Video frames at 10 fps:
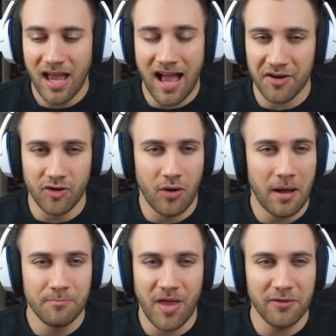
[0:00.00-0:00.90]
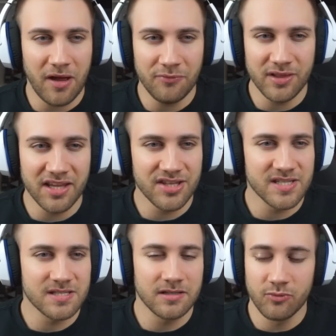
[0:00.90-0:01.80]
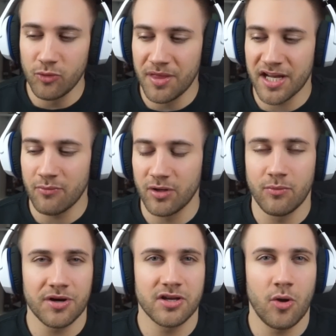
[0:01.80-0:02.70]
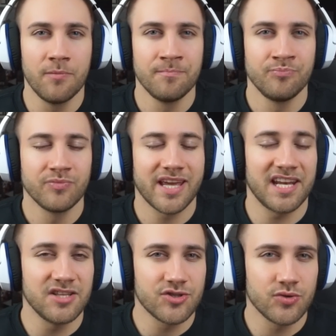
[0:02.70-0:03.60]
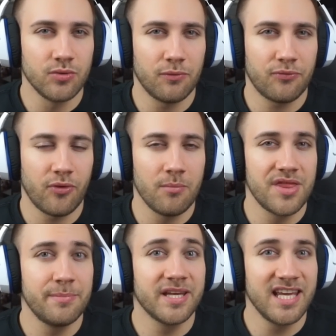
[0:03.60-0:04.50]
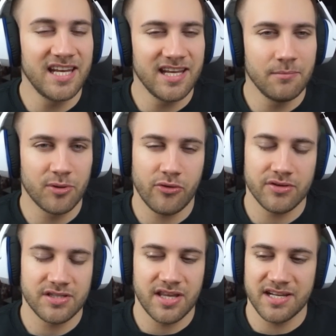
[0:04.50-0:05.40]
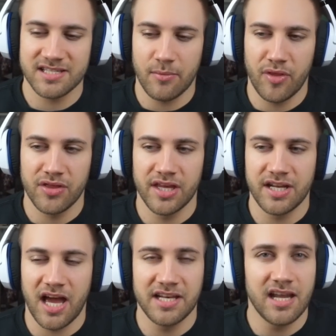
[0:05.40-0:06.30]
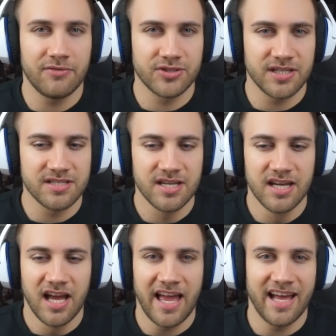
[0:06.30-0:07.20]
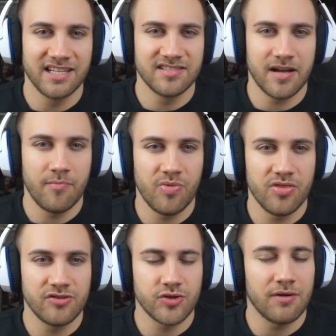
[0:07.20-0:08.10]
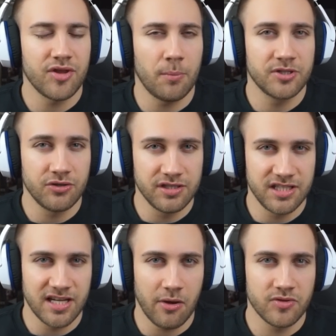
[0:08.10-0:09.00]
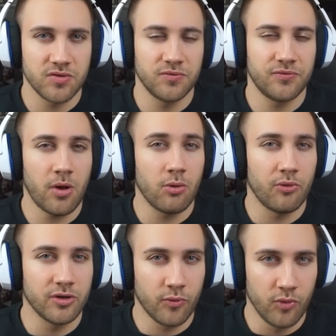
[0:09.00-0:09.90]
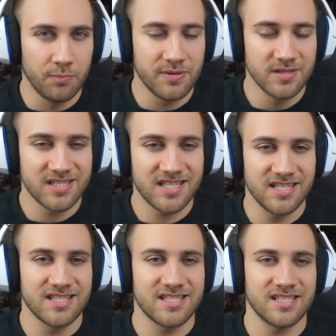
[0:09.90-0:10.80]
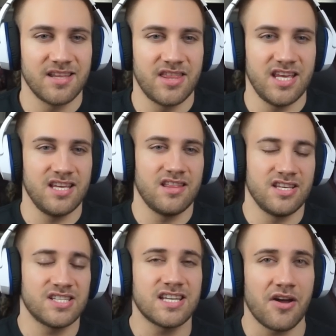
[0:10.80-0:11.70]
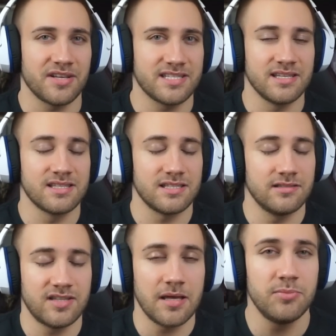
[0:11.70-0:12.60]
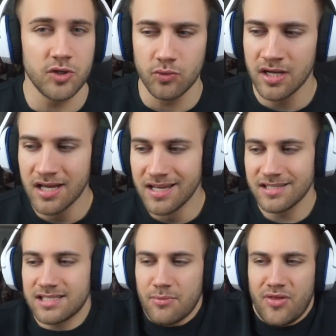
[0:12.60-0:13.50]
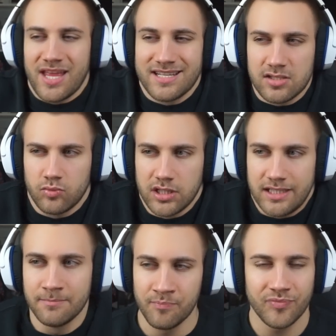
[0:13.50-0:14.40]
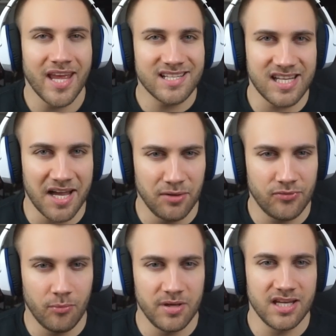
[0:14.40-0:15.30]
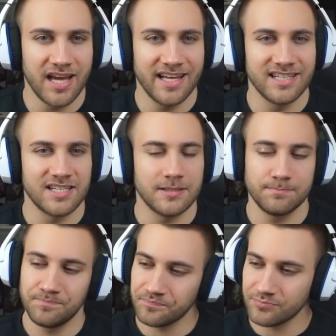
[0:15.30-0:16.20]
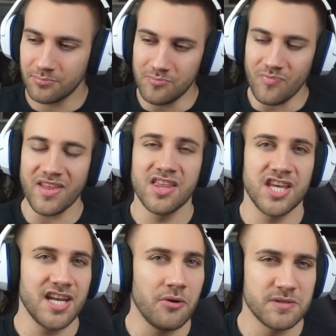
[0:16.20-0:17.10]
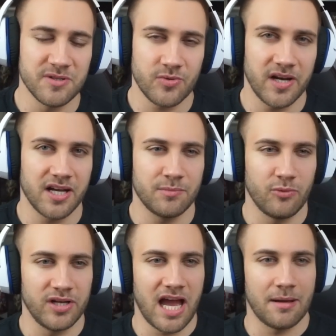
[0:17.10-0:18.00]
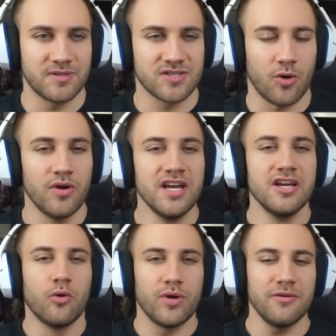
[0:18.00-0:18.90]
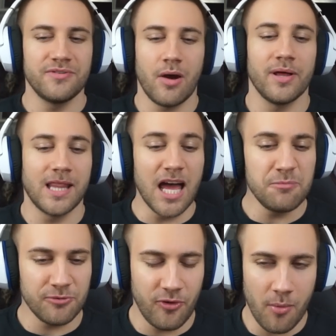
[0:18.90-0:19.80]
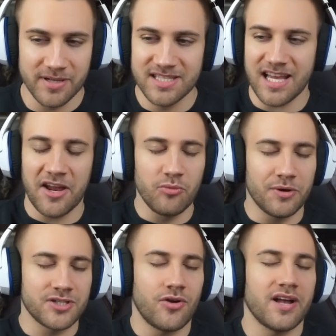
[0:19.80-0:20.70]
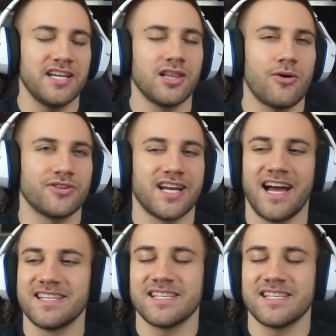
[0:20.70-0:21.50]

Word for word: I don't know. I'm, I, I feel like this is a group that I really want to go get into from the beginning because that is something that I never did and um, to have the opportunity now to follow a group since the the starting since the debut is something that is really exciting for me and um, the announcement trailer got me really hyped. So we have now a live performance. I don't want to talk any longer, guys.